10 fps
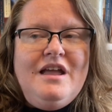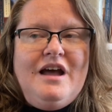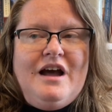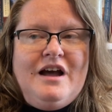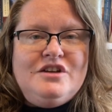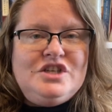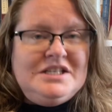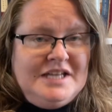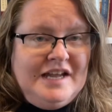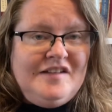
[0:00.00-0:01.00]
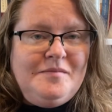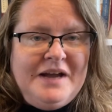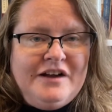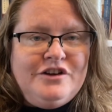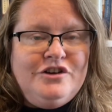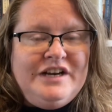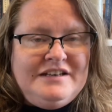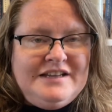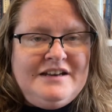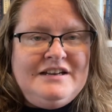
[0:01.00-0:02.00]
uh, she takes back her
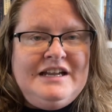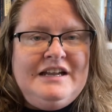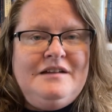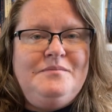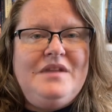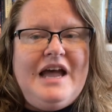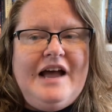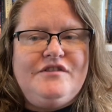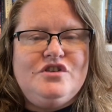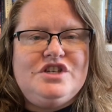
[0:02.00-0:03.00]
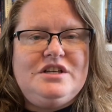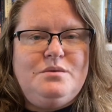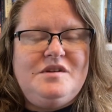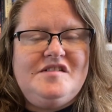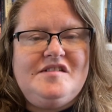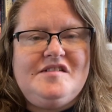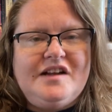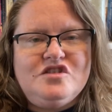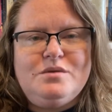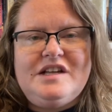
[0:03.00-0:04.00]
identity after she was
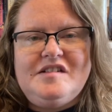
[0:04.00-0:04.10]
sexually